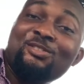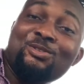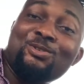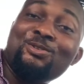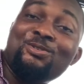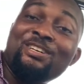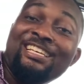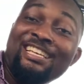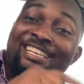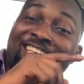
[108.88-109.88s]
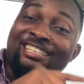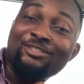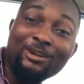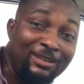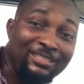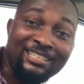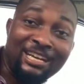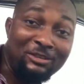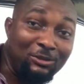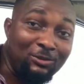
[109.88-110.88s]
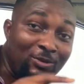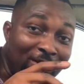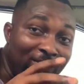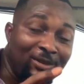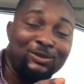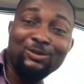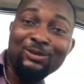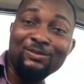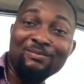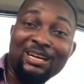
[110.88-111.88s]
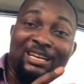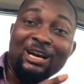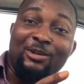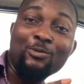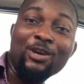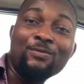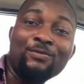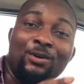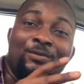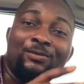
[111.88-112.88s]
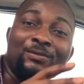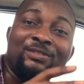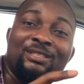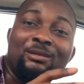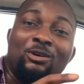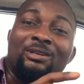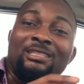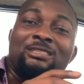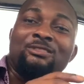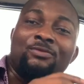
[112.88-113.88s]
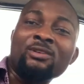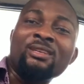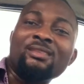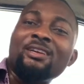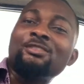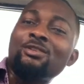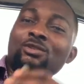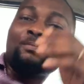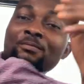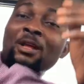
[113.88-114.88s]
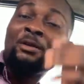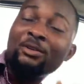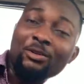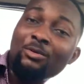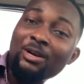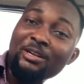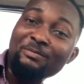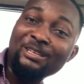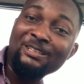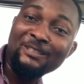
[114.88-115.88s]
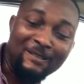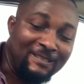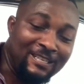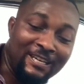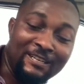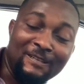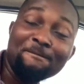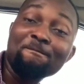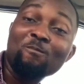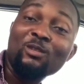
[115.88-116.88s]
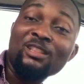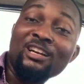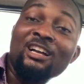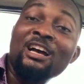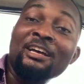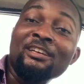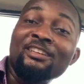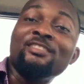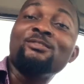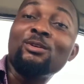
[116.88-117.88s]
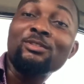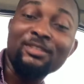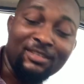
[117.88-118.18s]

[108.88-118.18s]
So, he's trying to say that I used to wear fake stuff, but now he wears 450 on its fucking 10 top. You know what I mean, Charlie? The guy is dusted.